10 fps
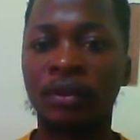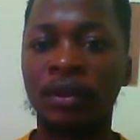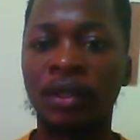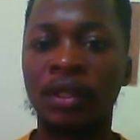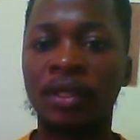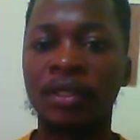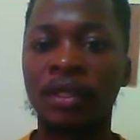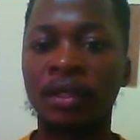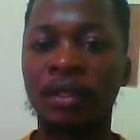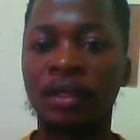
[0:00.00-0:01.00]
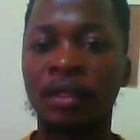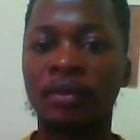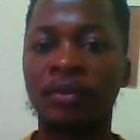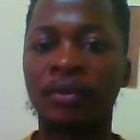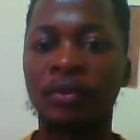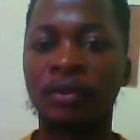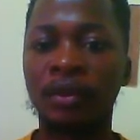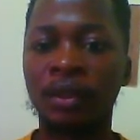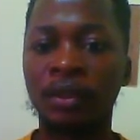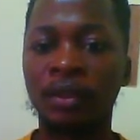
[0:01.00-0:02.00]
18. Click on
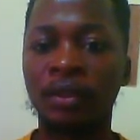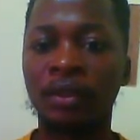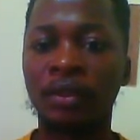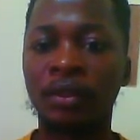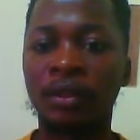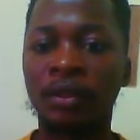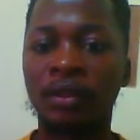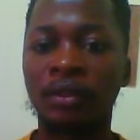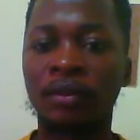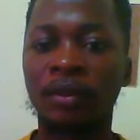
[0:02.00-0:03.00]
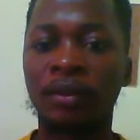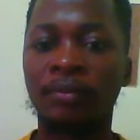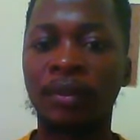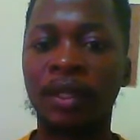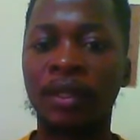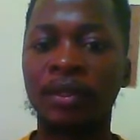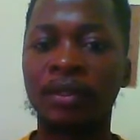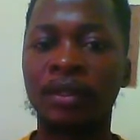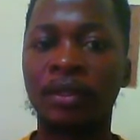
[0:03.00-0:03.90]
OK. Apply it.